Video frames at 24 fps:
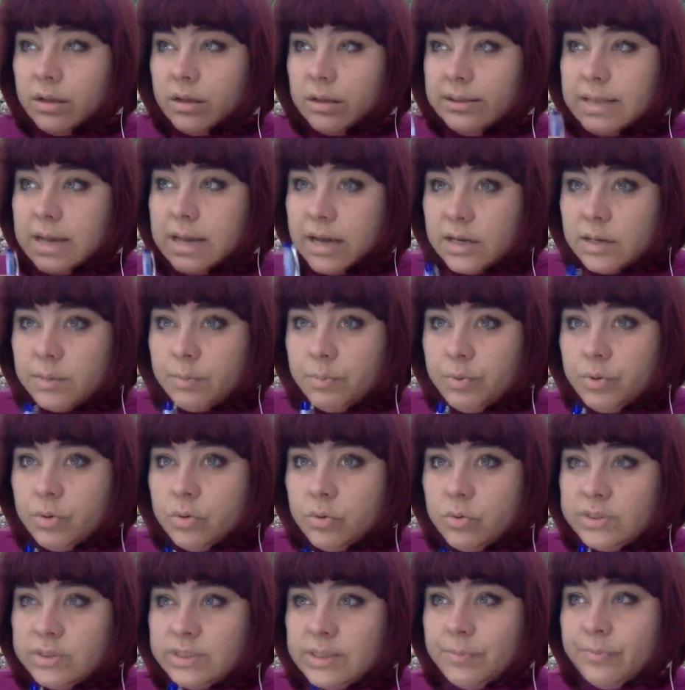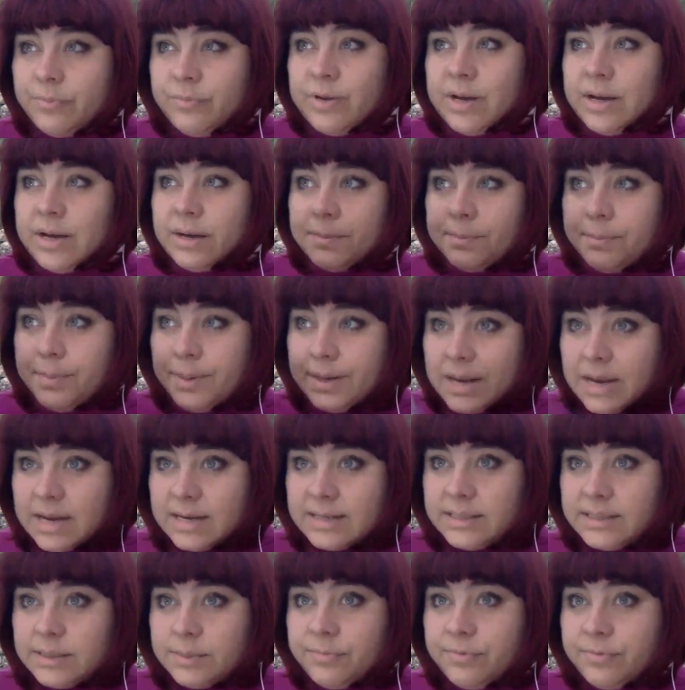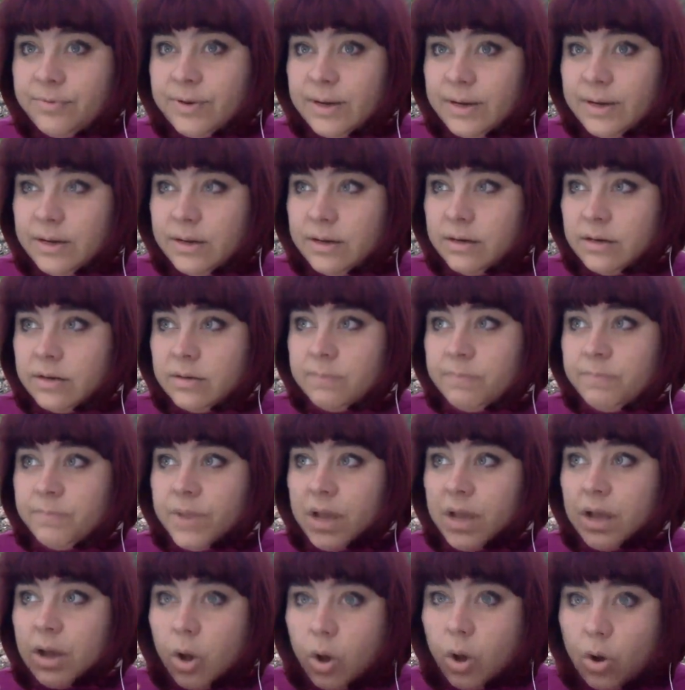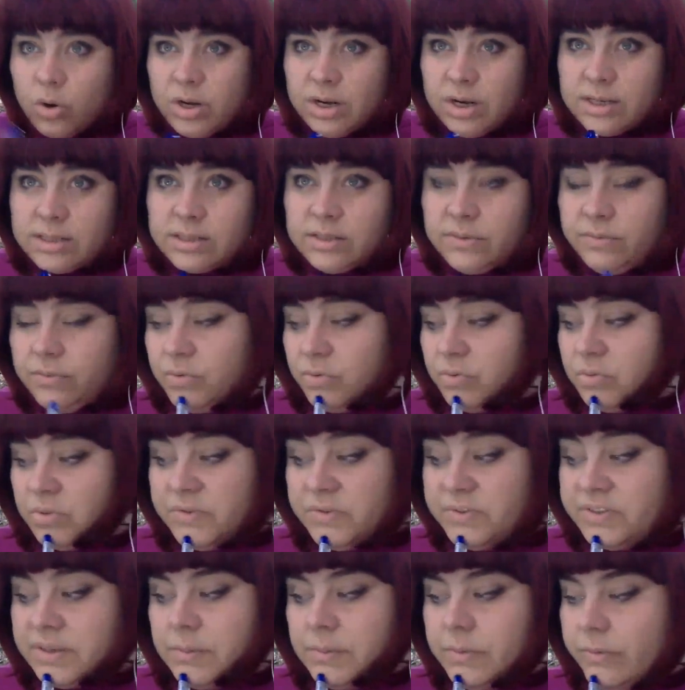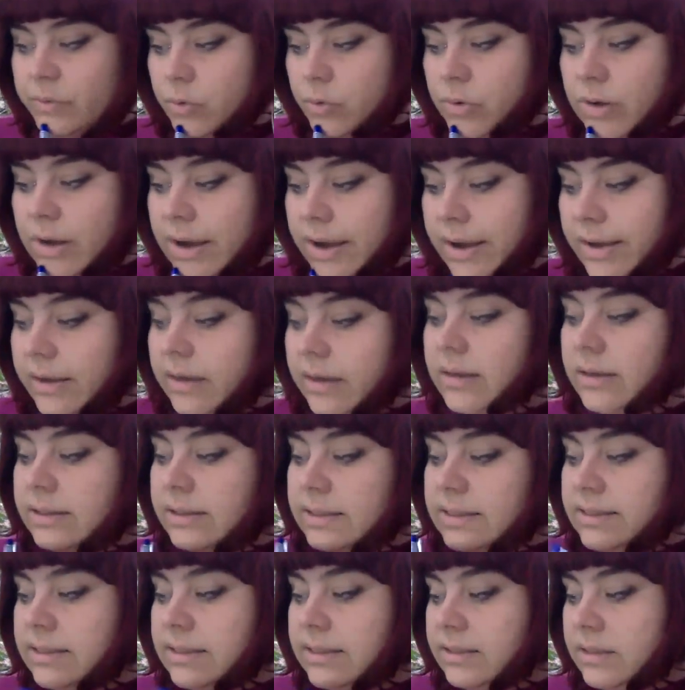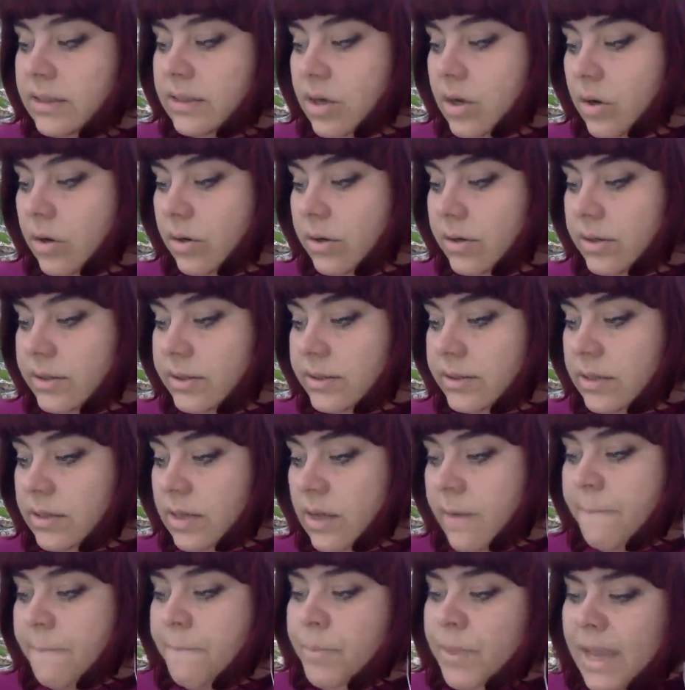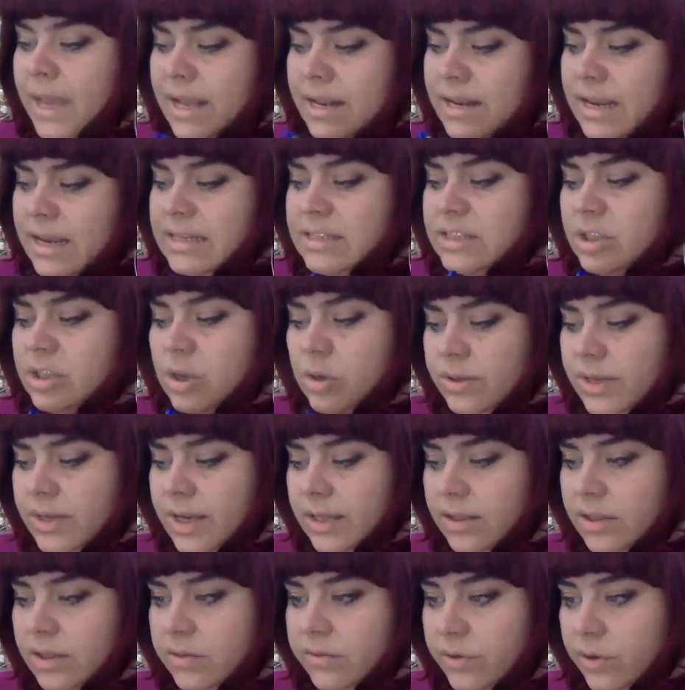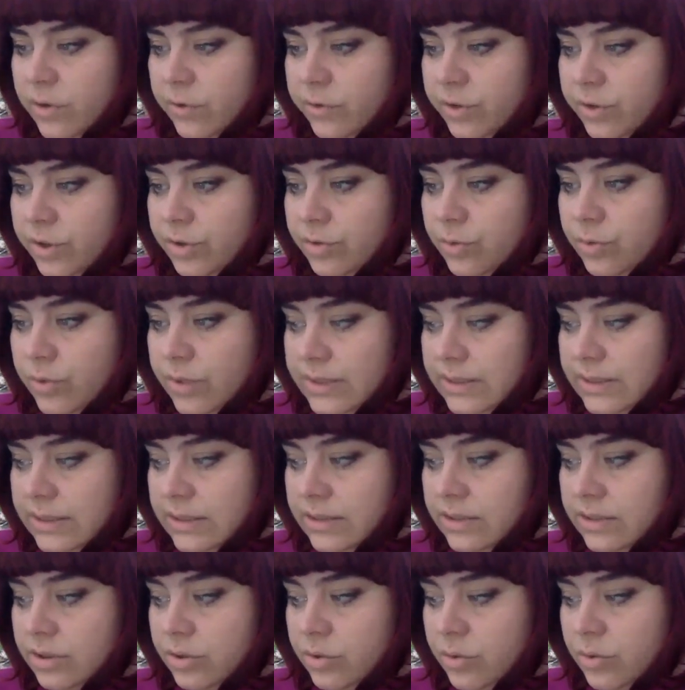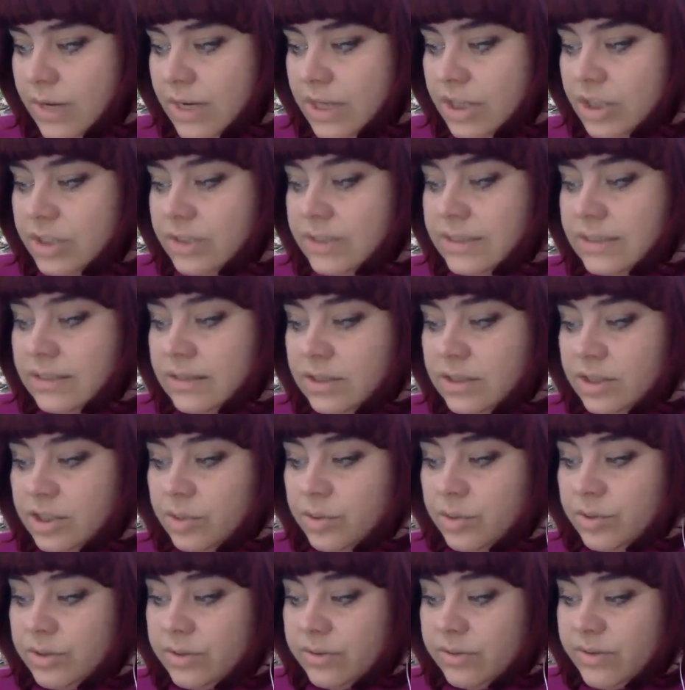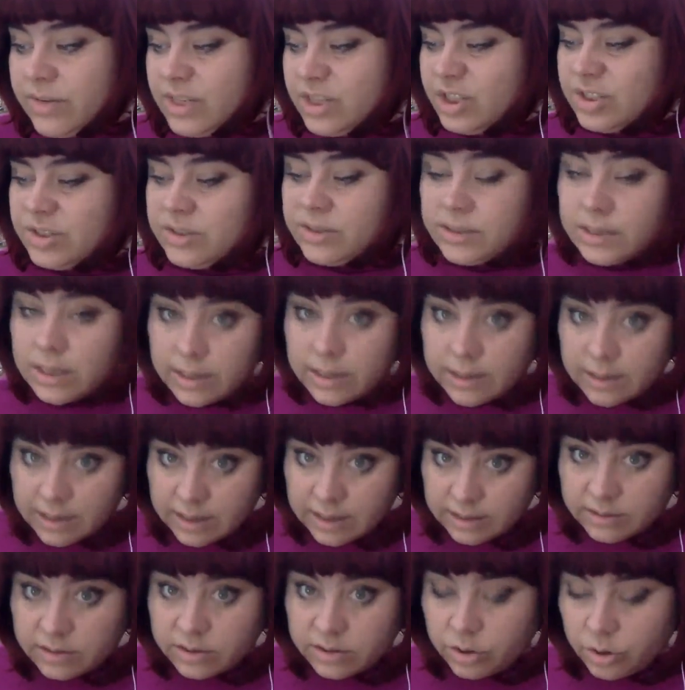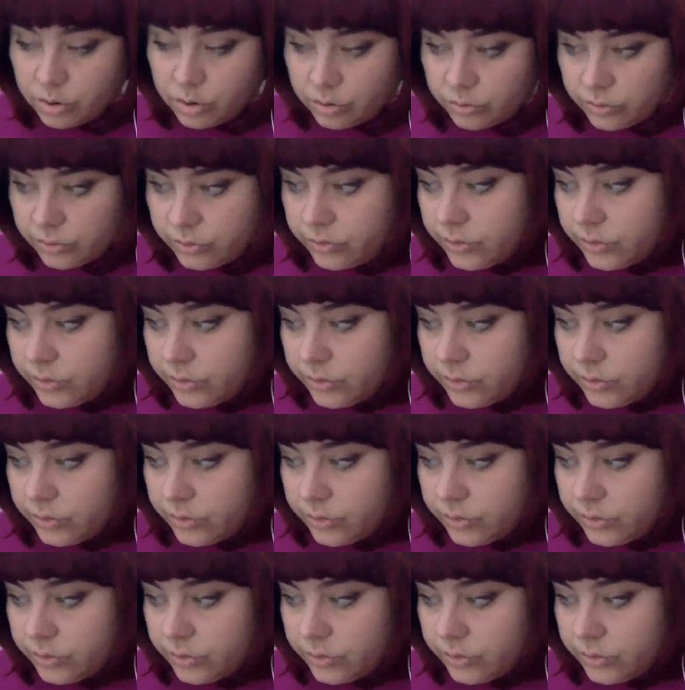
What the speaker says: dark blue sapphire, black sapphire, onyx, if some of you like these other colors. And yes, don't get involved into risky situations, surgical interventions, rather not.